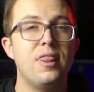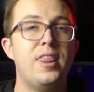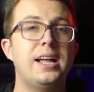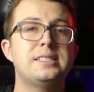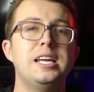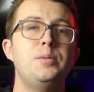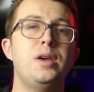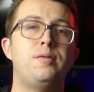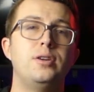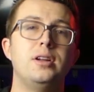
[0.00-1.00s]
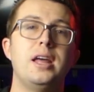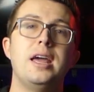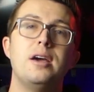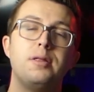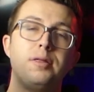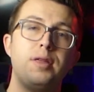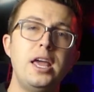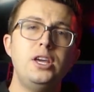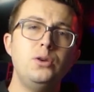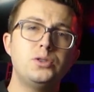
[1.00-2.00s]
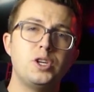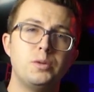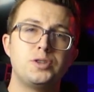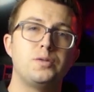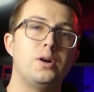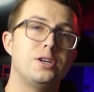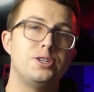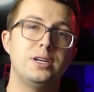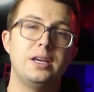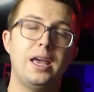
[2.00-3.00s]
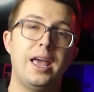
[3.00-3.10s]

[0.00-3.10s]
That's going to be it for today. Thank you so much for watching.